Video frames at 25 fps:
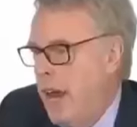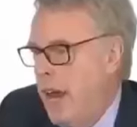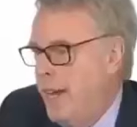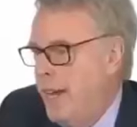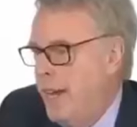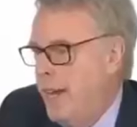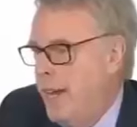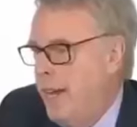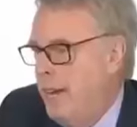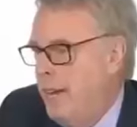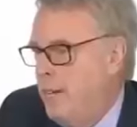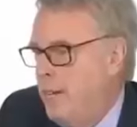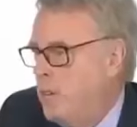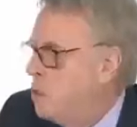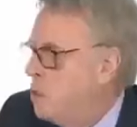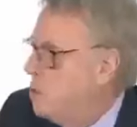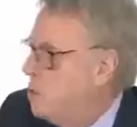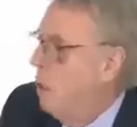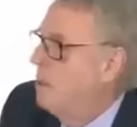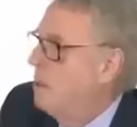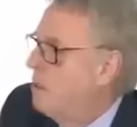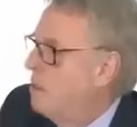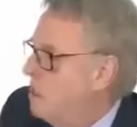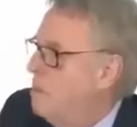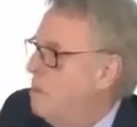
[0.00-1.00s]
any
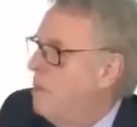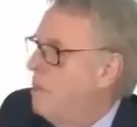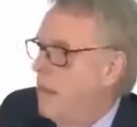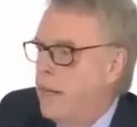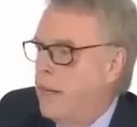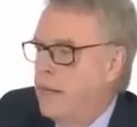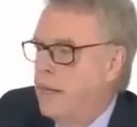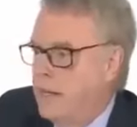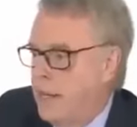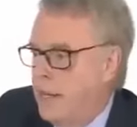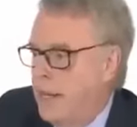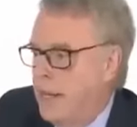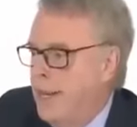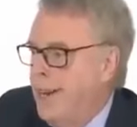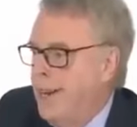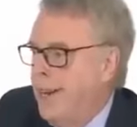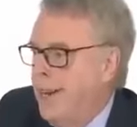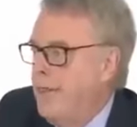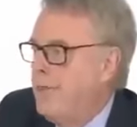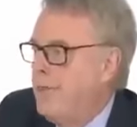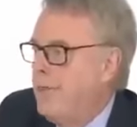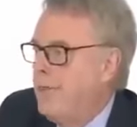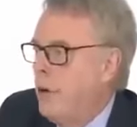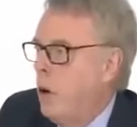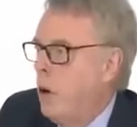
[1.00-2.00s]
responsibility
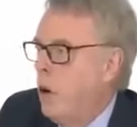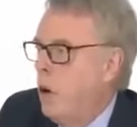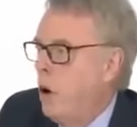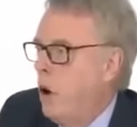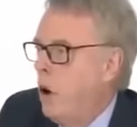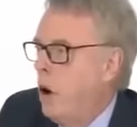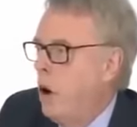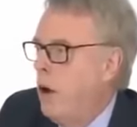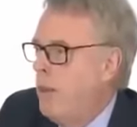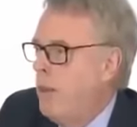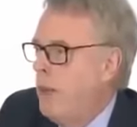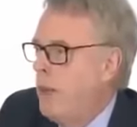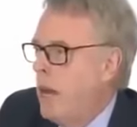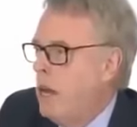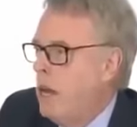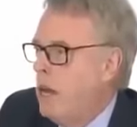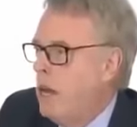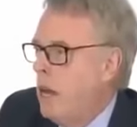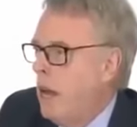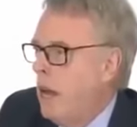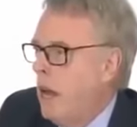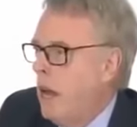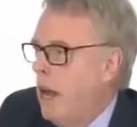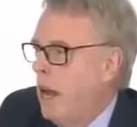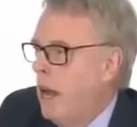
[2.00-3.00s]
for
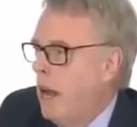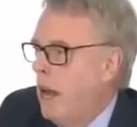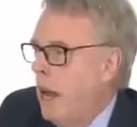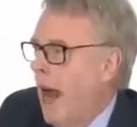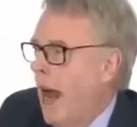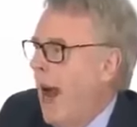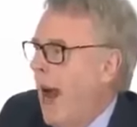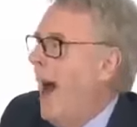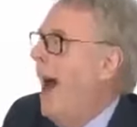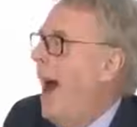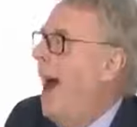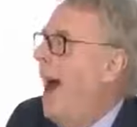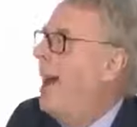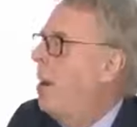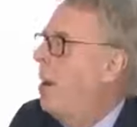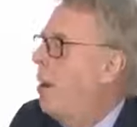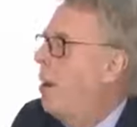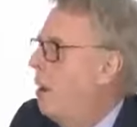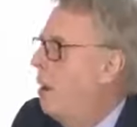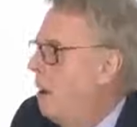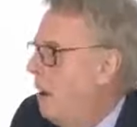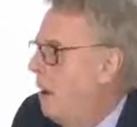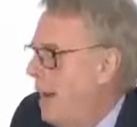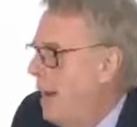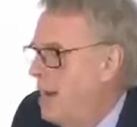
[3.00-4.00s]

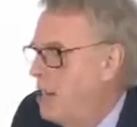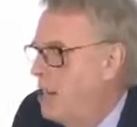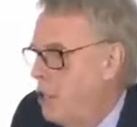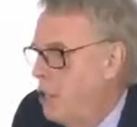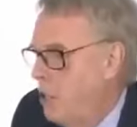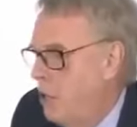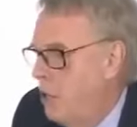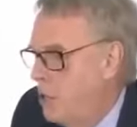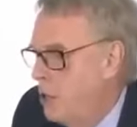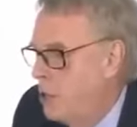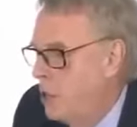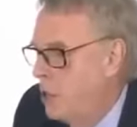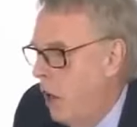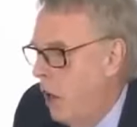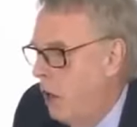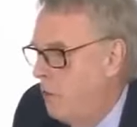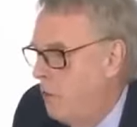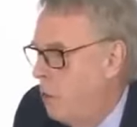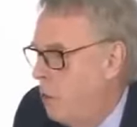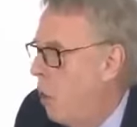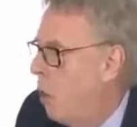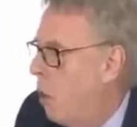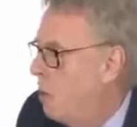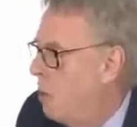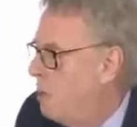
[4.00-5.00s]
higher issues
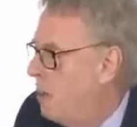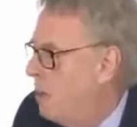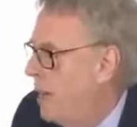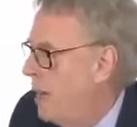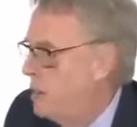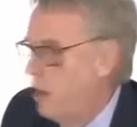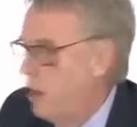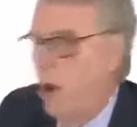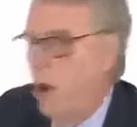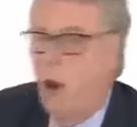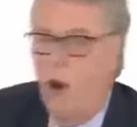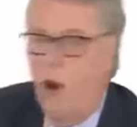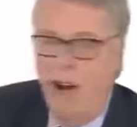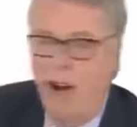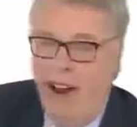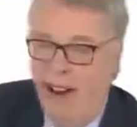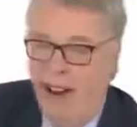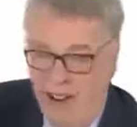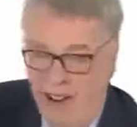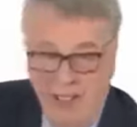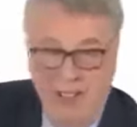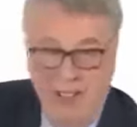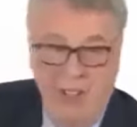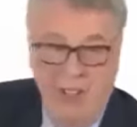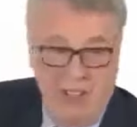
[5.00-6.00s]
of war and peace, or are
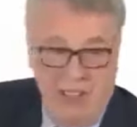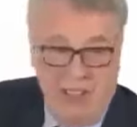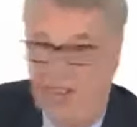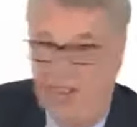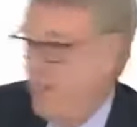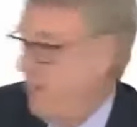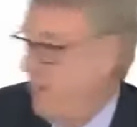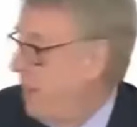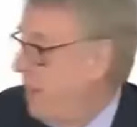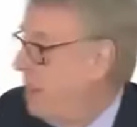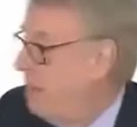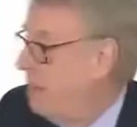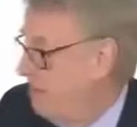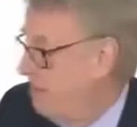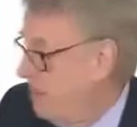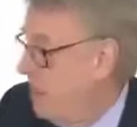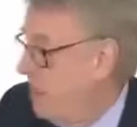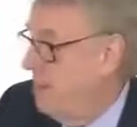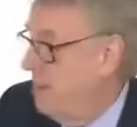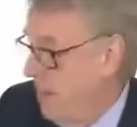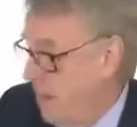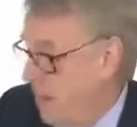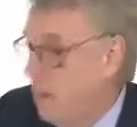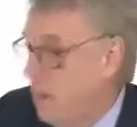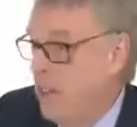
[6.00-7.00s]
you just getting
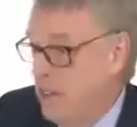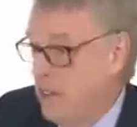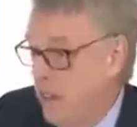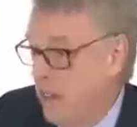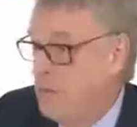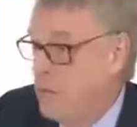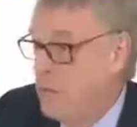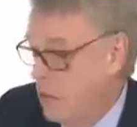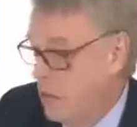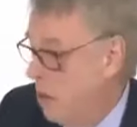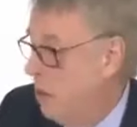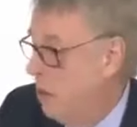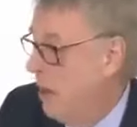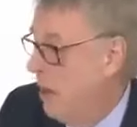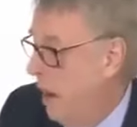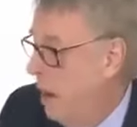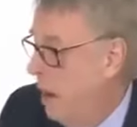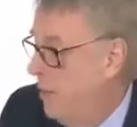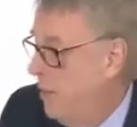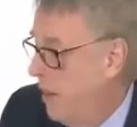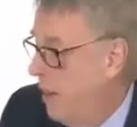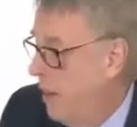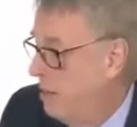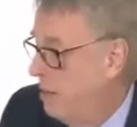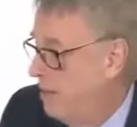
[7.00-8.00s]
the goddamn story
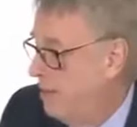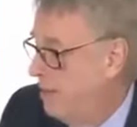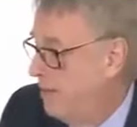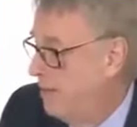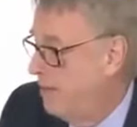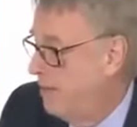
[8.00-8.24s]
out there?